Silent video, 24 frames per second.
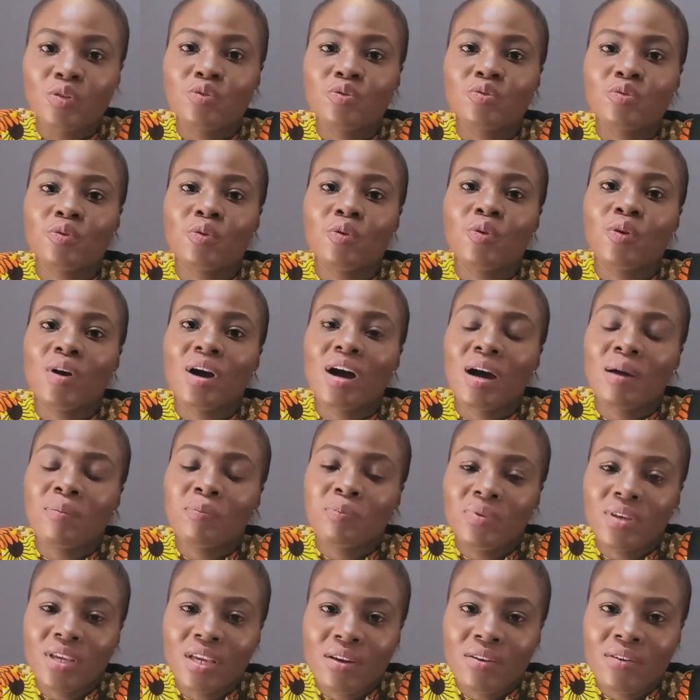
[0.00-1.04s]
So
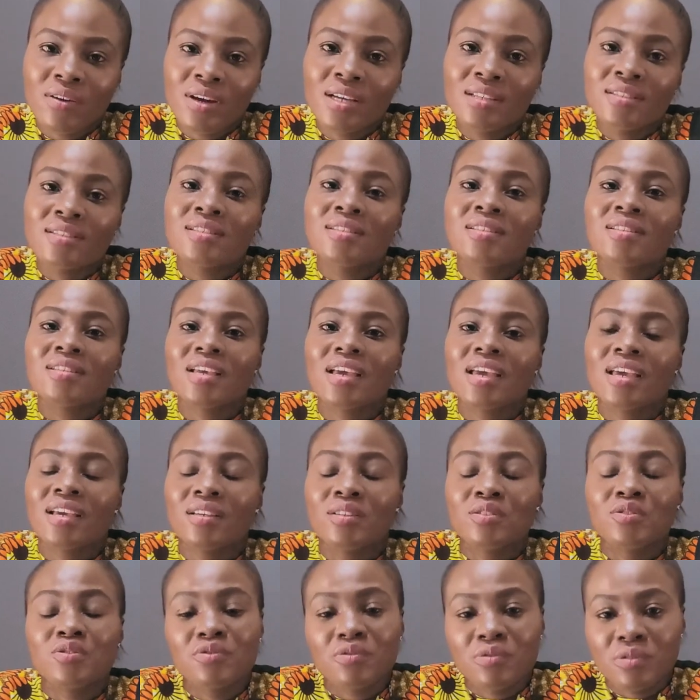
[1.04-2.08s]
appearance
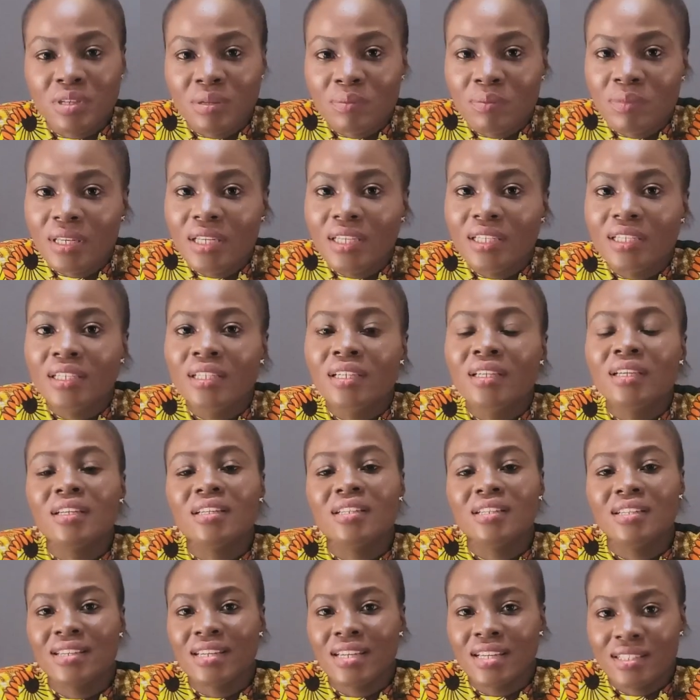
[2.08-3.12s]
extremely
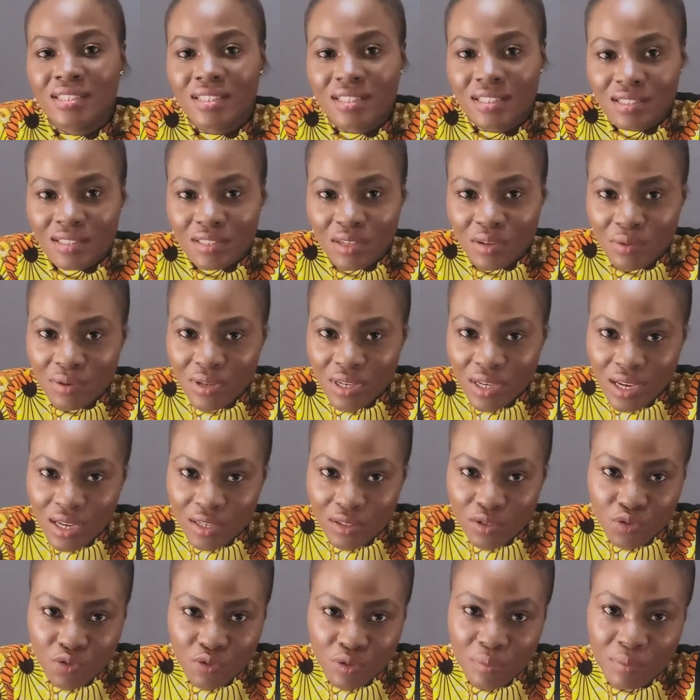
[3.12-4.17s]
necessary,
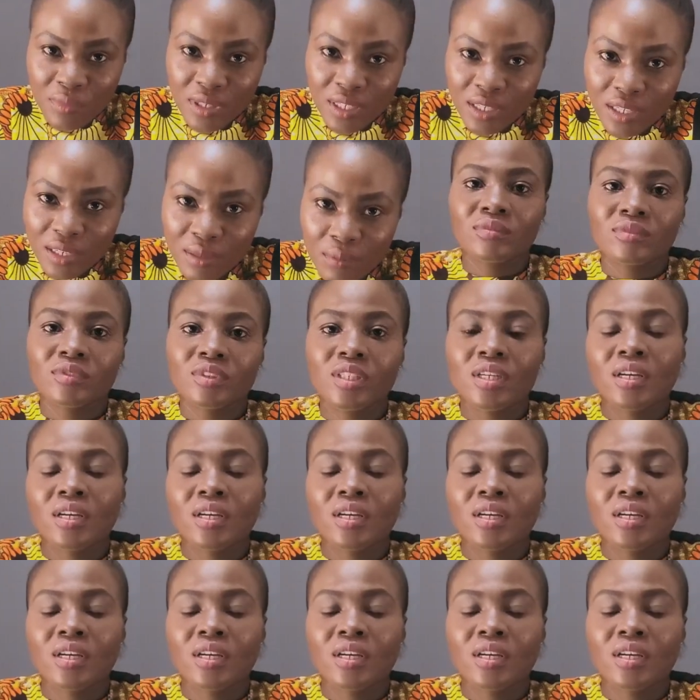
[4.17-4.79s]
extremely.